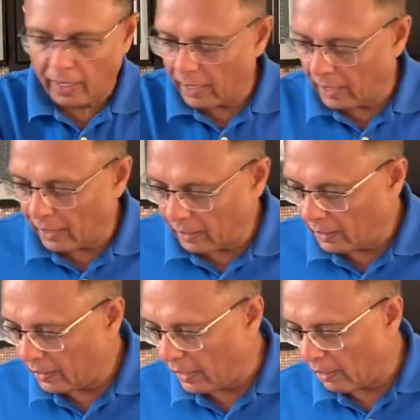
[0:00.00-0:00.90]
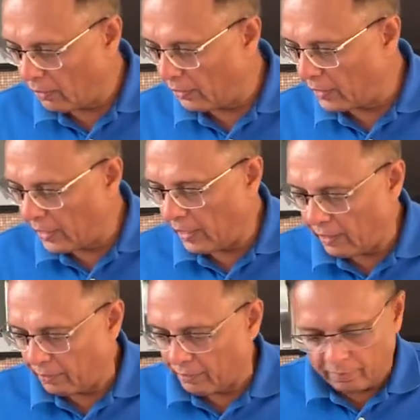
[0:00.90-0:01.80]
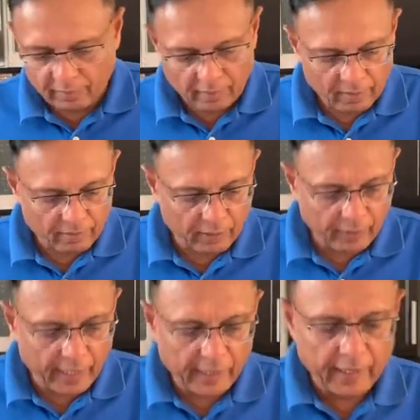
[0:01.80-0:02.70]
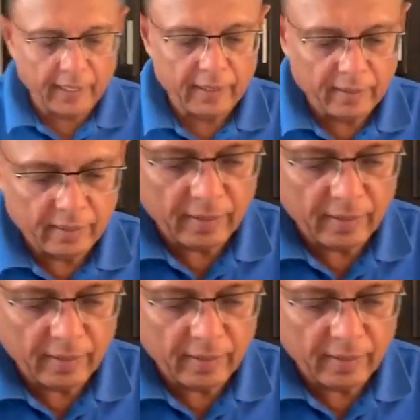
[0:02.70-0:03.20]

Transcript: And now if you see what we got here,